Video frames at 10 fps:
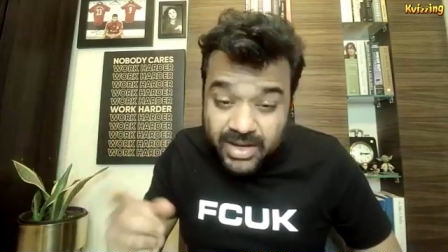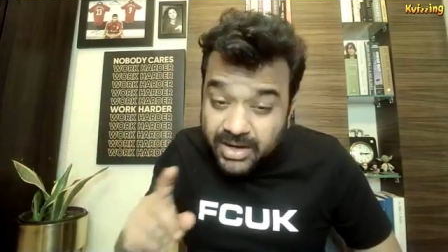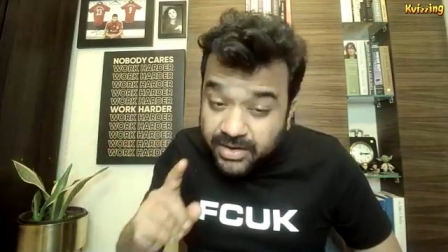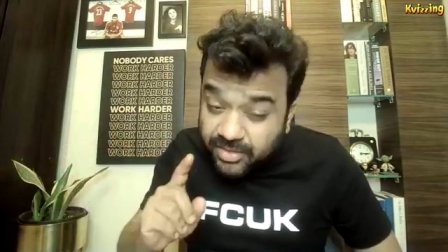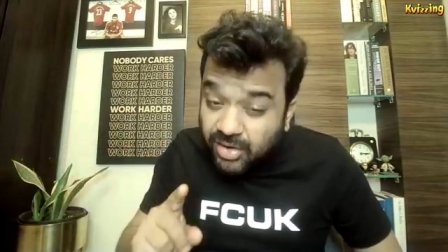
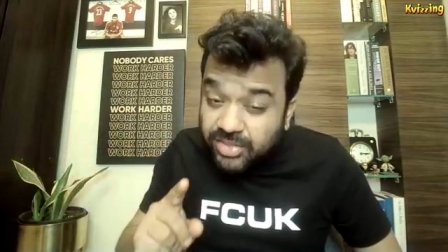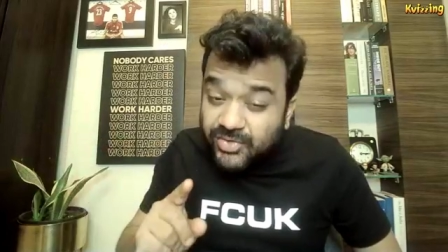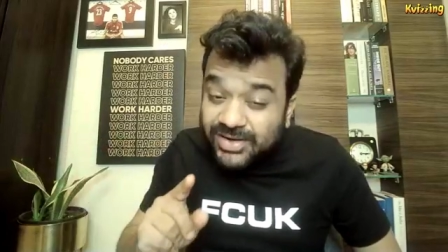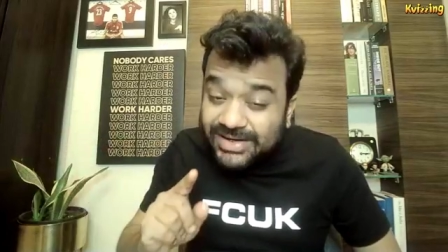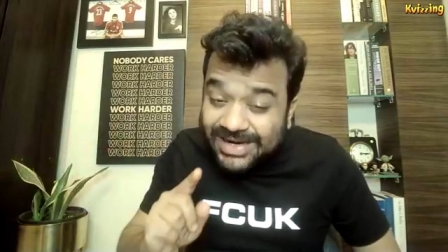It's also
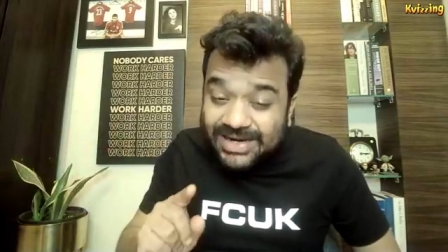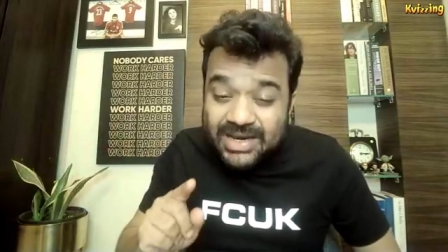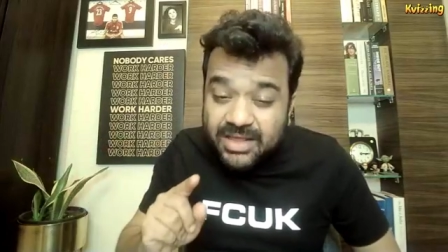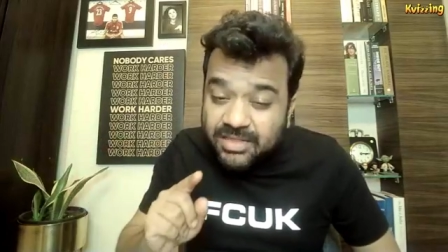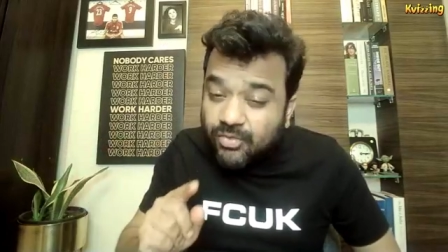the
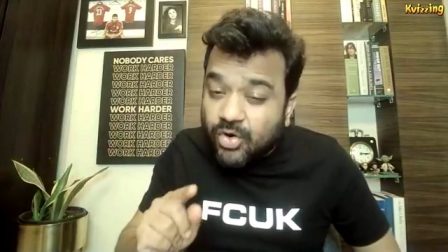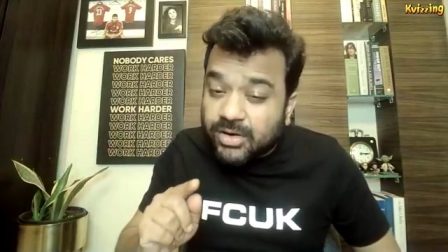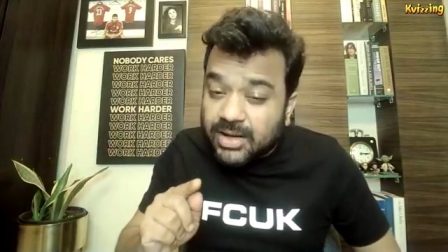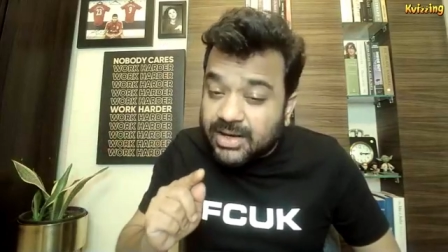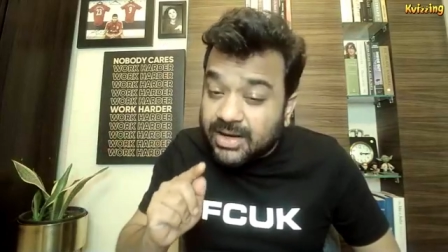deadliest
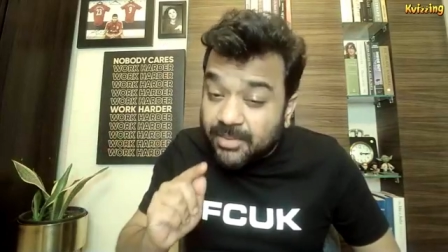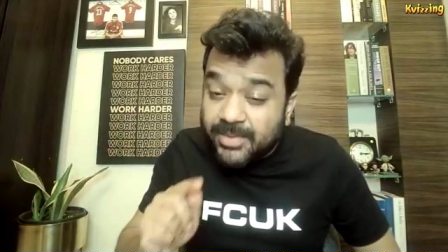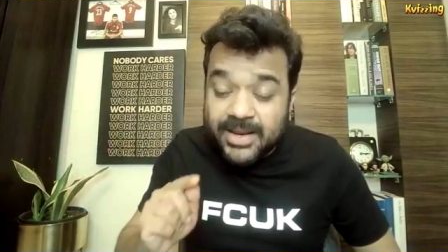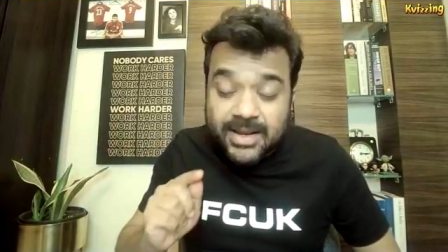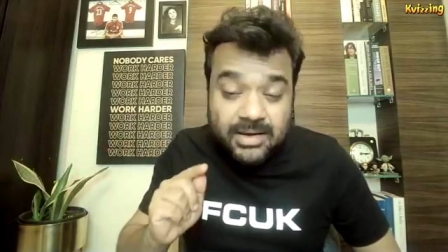war in
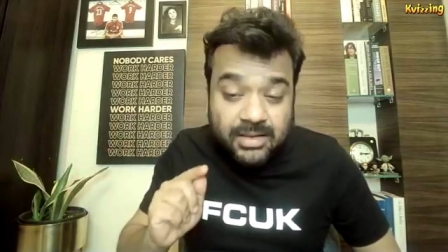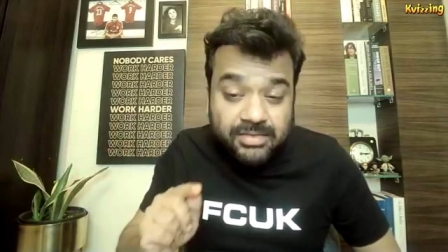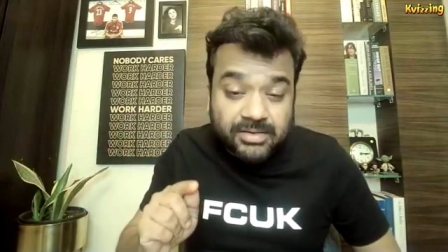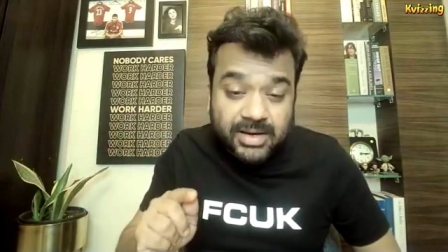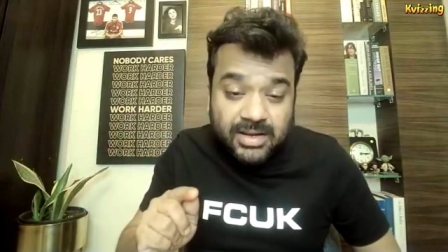American
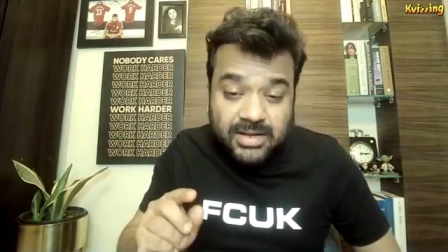history